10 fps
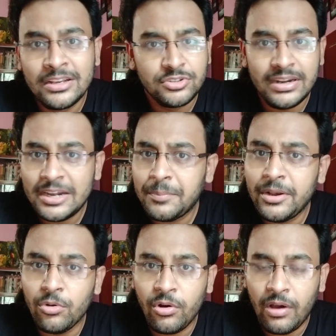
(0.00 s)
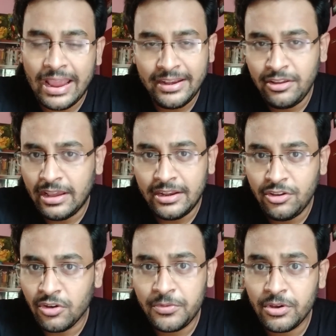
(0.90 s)
So let me know
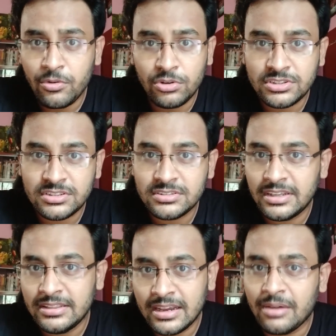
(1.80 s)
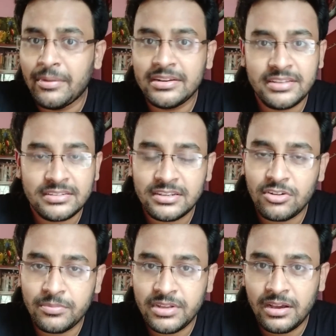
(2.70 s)
any of your questions in the comment section
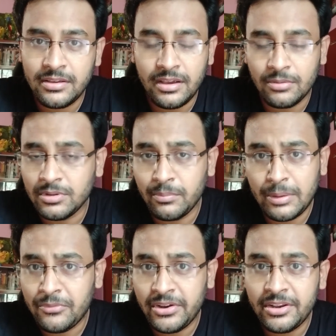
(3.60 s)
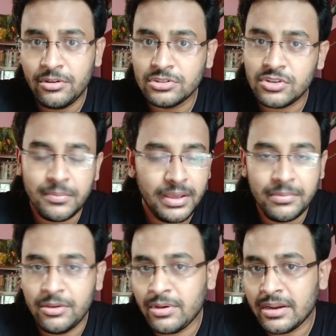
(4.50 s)
of my videos, or
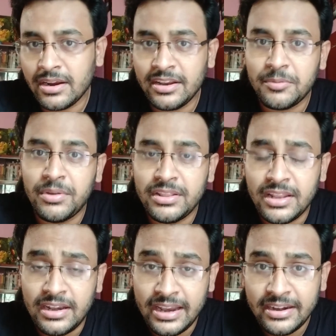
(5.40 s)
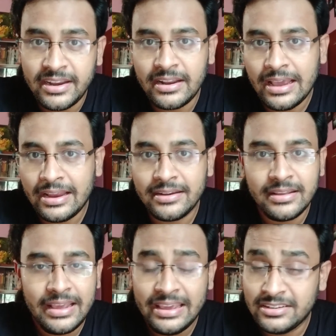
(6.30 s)
maybe you can connect me in the LinkedIn and
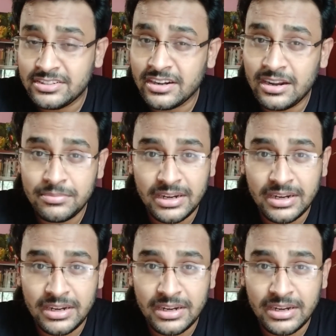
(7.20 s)
Instagram.